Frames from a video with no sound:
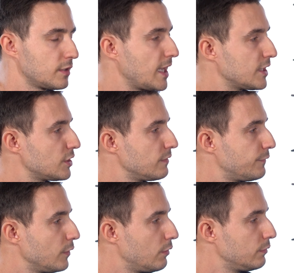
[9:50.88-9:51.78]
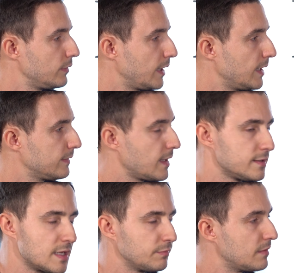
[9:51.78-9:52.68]
cash inflow a lot,
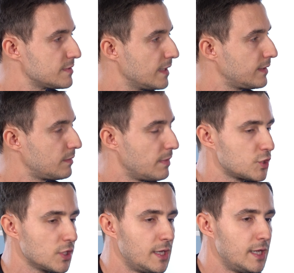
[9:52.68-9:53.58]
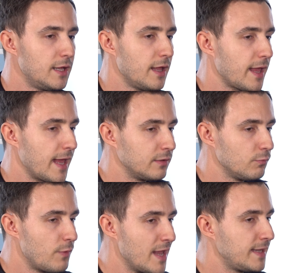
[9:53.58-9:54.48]
and sometimes not that much.
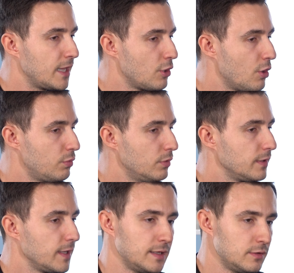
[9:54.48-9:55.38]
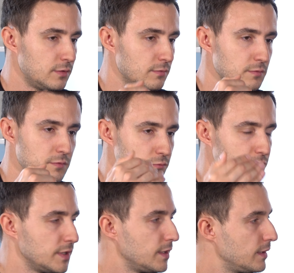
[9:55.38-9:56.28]
And when they know in
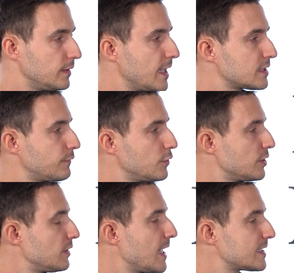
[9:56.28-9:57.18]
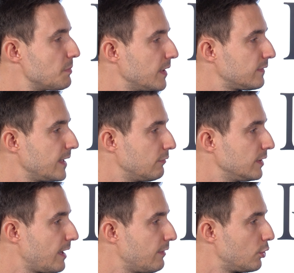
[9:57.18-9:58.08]
next future, in next month, they
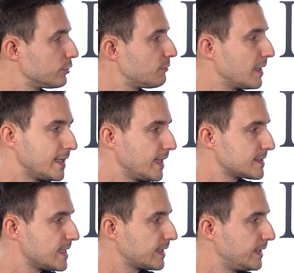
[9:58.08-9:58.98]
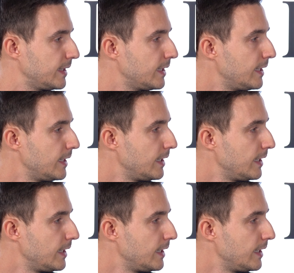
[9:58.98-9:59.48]
will have an order, but not exactly